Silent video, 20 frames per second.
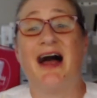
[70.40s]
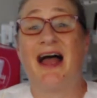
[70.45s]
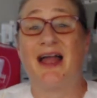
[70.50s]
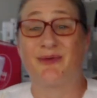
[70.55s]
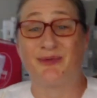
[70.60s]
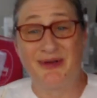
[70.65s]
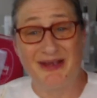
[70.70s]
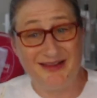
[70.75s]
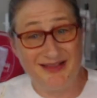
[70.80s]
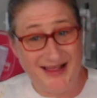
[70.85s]
I
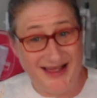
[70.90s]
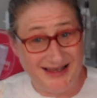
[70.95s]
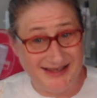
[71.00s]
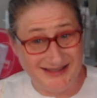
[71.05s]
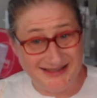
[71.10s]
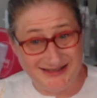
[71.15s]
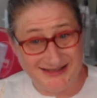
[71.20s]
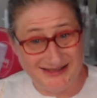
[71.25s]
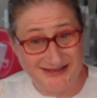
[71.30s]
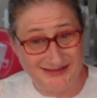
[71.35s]

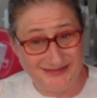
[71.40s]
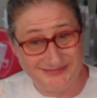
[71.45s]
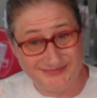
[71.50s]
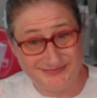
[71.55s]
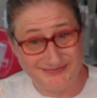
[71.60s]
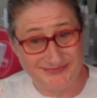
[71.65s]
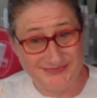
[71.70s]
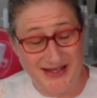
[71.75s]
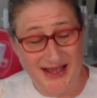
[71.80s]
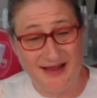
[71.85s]
realized
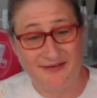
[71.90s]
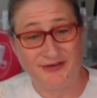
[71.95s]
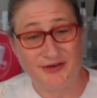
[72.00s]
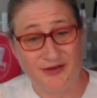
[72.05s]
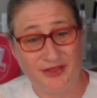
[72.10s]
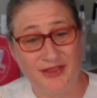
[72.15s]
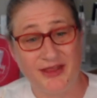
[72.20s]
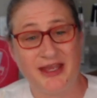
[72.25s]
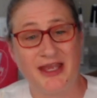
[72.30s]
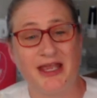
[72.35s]

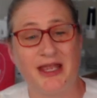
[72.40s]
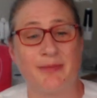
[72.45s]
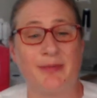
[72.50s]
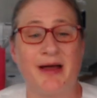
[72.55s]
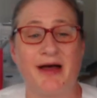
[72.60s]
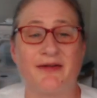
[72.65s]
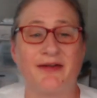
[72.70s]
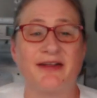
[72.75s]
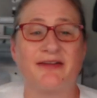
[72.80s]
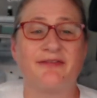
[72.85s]
after thinking
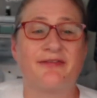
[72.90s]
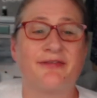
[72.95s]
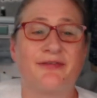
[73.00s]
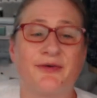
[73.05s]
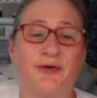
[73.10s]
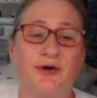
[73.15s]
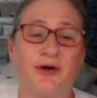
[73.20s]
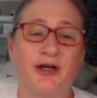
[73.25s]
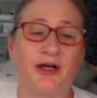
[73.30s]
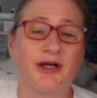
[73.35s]
about it
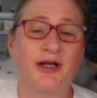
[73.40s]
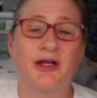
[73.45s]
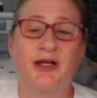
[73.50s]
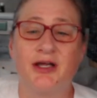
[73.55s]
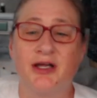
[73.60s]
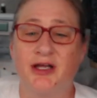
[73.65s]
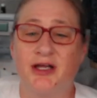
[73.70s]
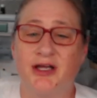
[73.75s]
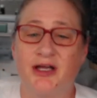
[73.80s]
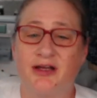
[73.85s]
for
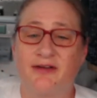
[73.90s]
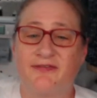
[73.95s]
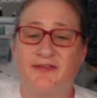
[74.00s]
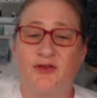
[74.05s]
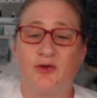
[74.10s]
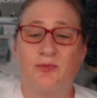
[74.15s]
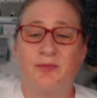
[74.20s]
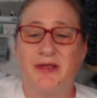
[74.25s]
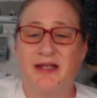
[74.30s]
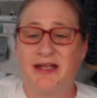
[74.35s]
a
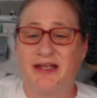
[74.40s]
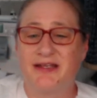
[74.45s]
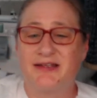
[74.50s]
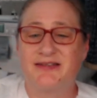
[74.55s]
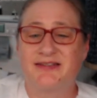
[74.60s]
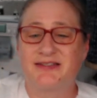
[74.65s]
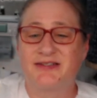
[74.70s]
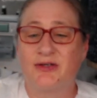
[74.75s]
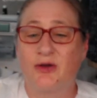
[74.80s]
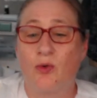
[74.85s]
few
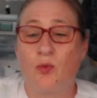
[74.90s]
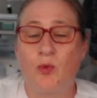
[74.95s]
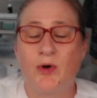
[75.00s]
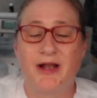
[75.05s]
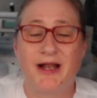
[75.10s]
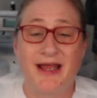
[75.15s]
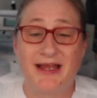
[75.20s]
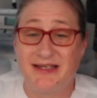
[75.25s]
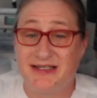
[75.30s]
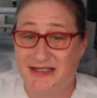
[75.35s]
minutes
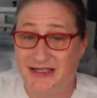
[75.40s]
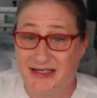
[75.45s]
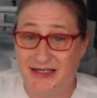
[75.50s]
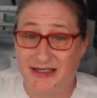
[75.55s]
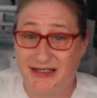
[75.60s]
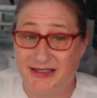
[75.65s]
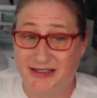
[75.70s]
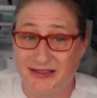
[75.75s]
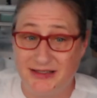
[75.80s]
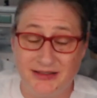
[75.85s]
what I
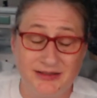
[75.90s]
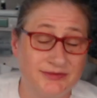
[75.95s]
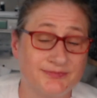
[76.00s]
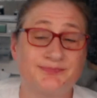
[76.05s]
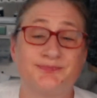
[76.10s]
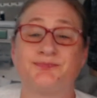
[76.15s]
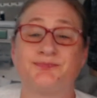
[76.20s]
did